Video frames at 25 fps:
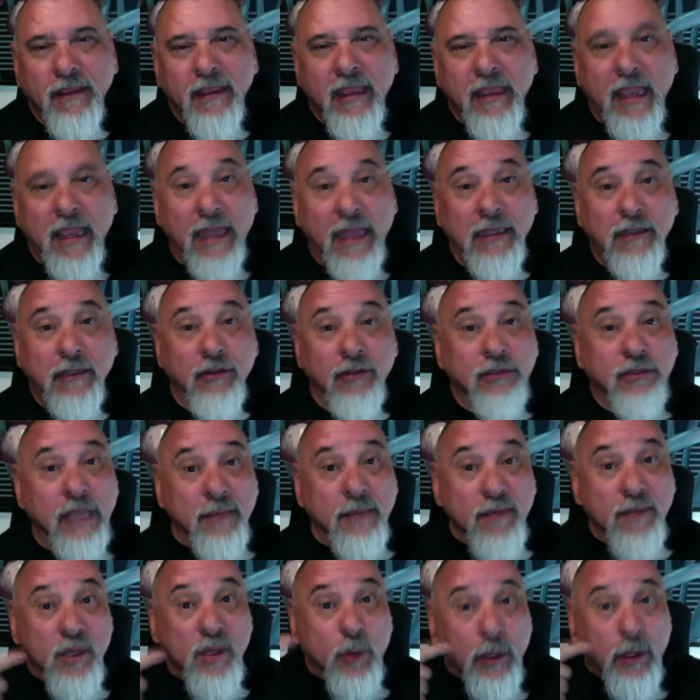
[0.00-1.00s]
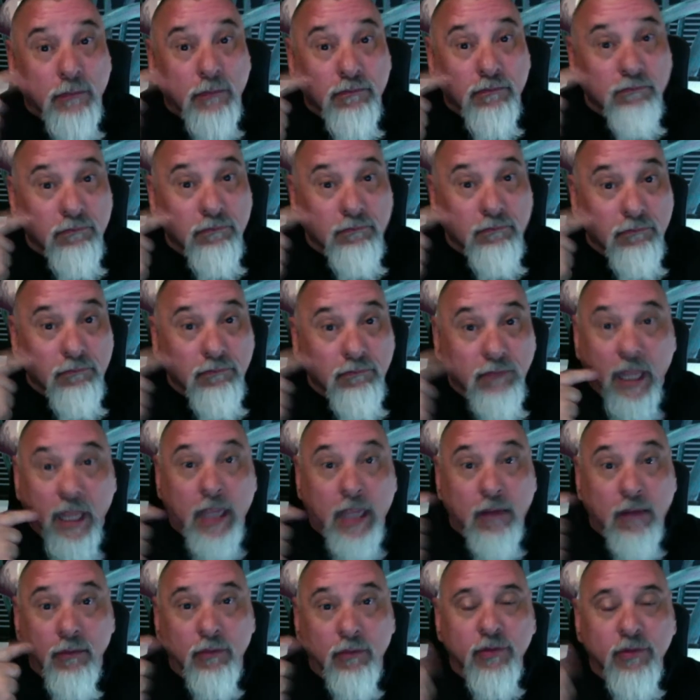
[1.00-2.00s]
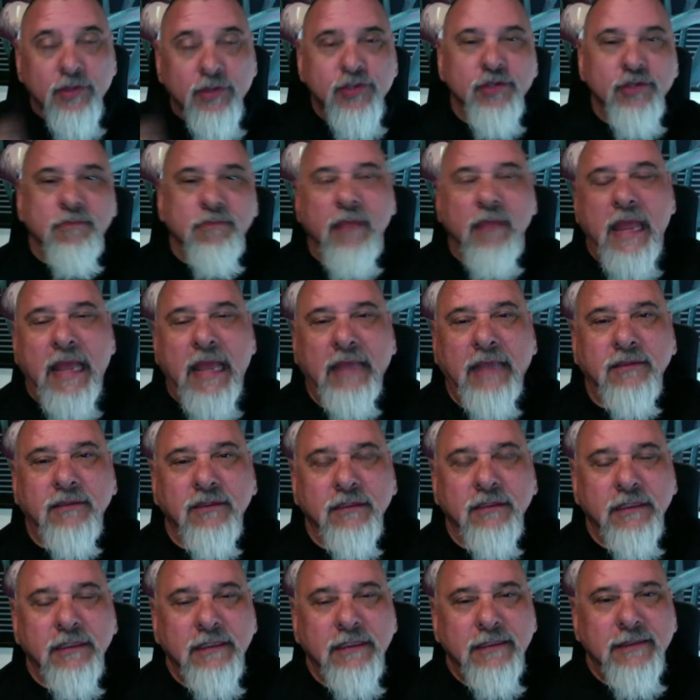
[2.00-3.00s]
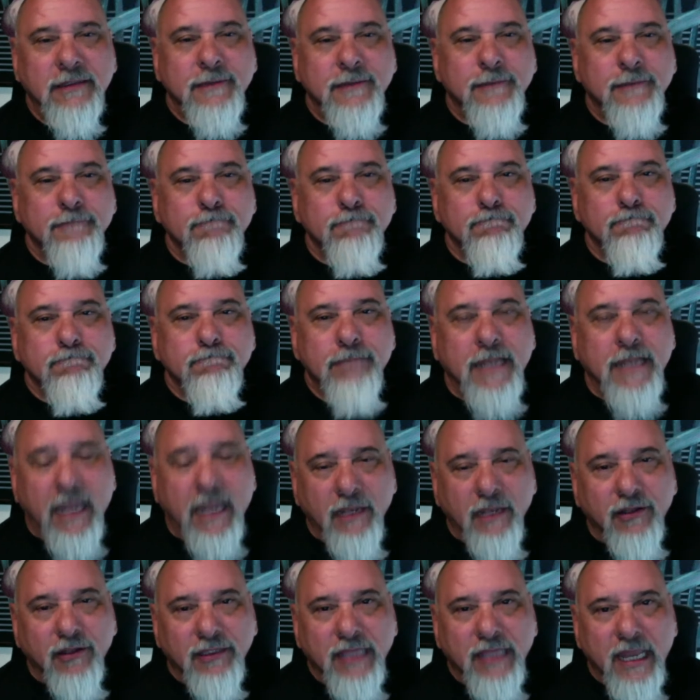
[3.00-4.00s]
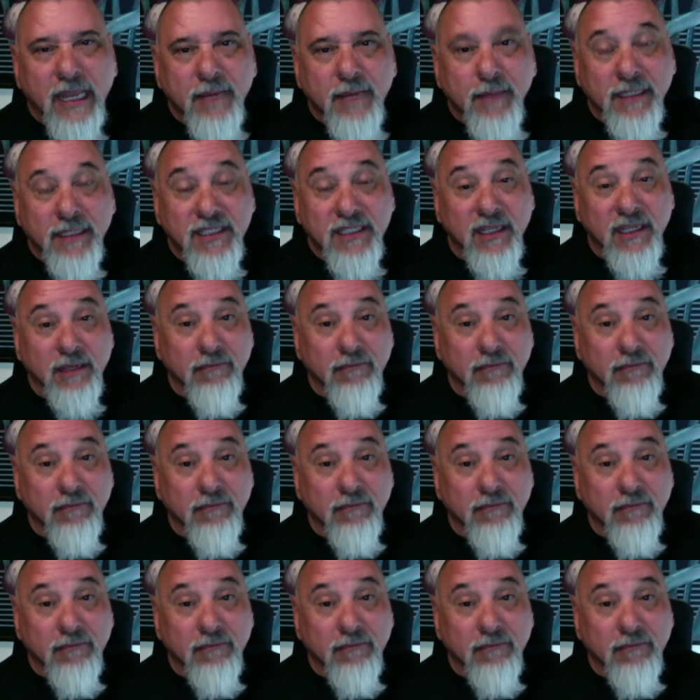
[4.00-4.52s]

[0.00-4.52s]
And he looked at me and he went, like, where's your mask? And I looked at him and I said,